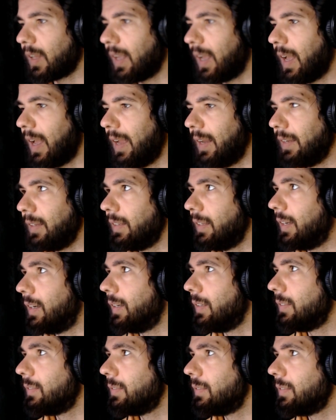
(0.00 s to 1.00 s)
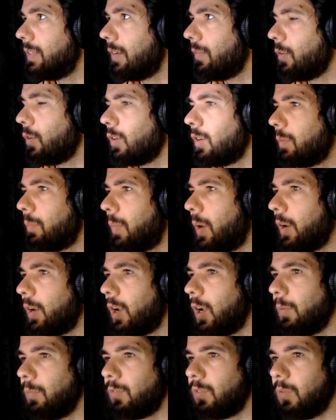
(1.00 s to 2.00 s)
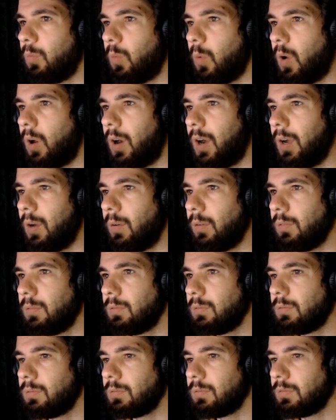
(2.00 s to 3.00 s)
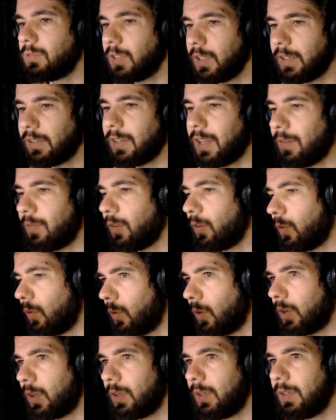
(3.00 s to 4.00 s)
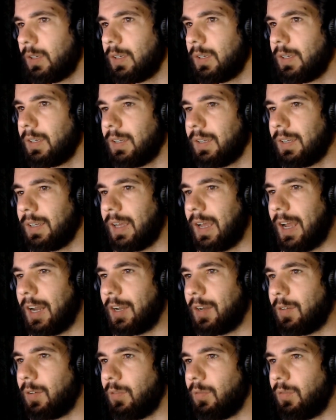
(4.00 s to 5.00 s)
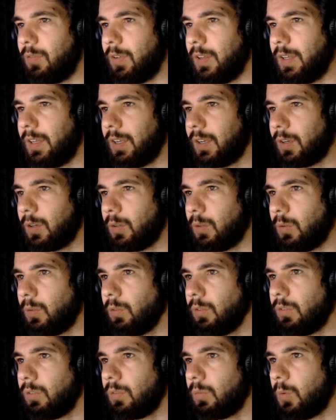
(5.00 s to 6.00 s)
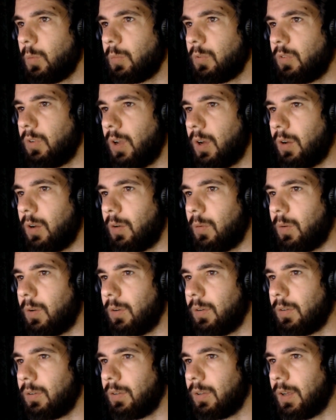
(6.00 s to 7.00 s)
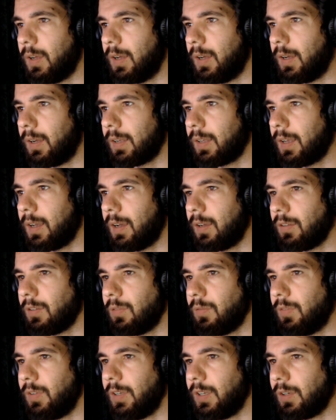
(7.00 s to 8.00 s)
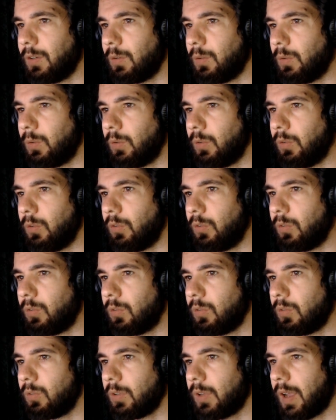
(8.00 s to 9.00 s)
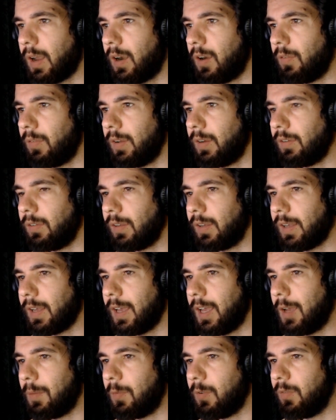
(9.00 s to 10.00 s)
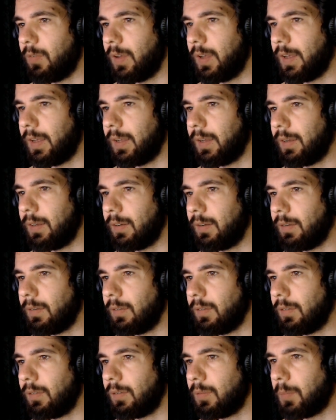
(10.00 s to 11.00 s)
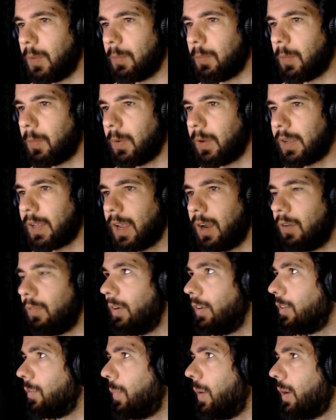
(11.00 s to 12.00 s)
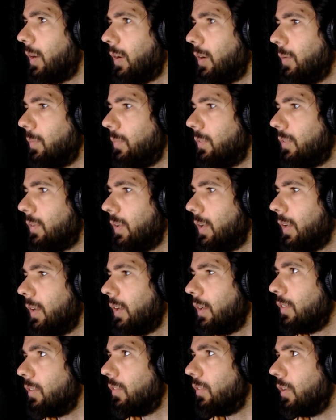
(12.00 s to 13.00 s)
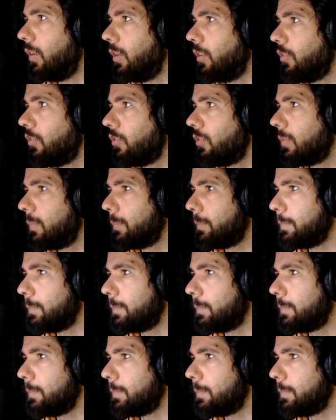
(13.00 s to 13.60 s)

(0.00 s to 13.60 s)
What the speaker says: I haven't looked at motorhomes for a while. So let's have a look at vehicles. Whoops, no, I want cars and vehicles, caravans and campervans, caravans and motorhomes. Search.